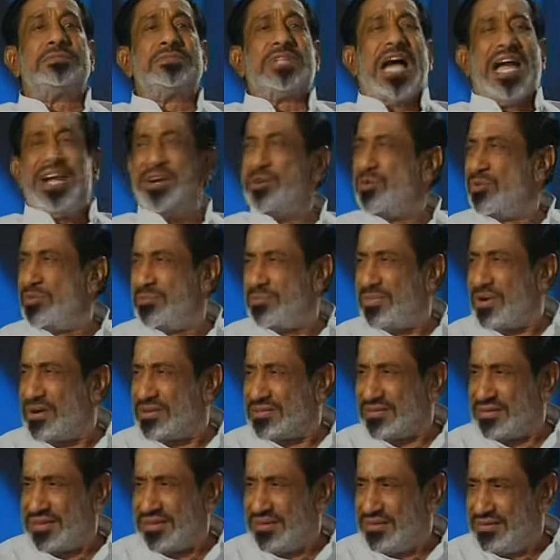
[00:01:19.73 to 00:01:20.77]
I don't
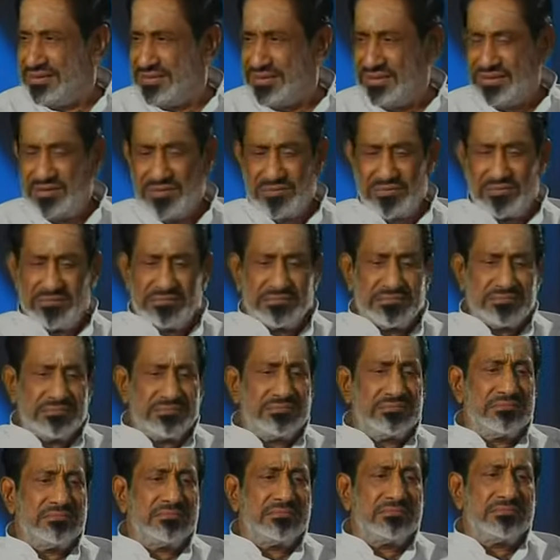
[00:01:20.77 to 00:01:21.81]
bother anything, you know.
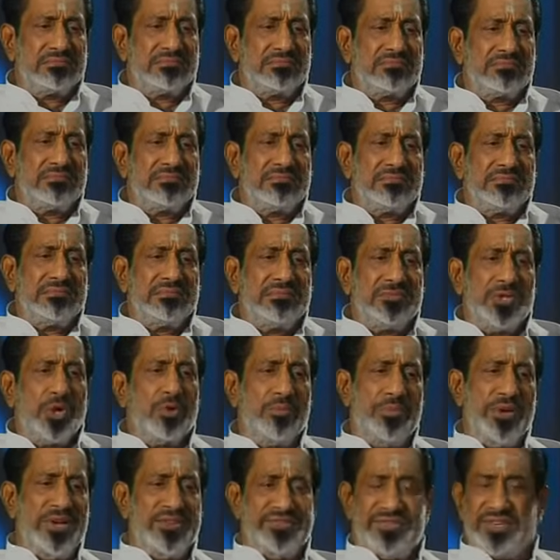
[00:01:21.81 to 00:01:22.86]
You know,
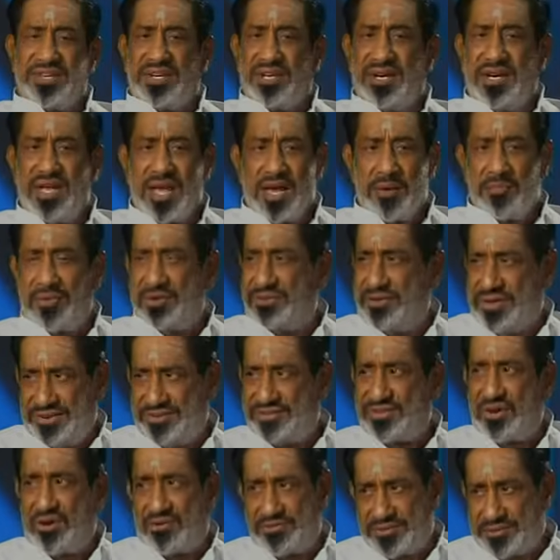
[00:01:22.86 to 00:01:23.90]
basically, I'm a very
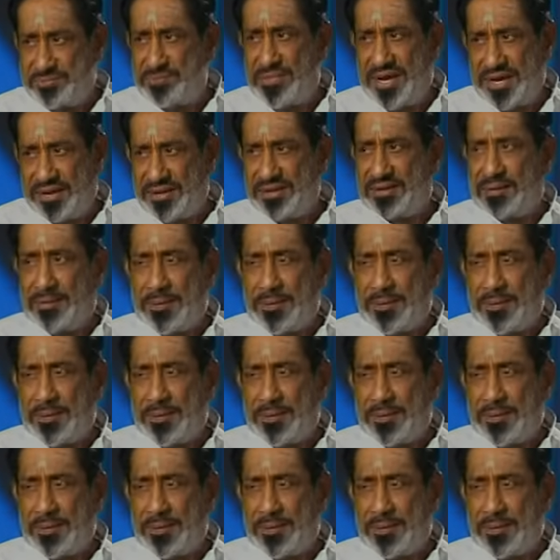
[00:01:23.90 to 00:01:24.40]
soft man.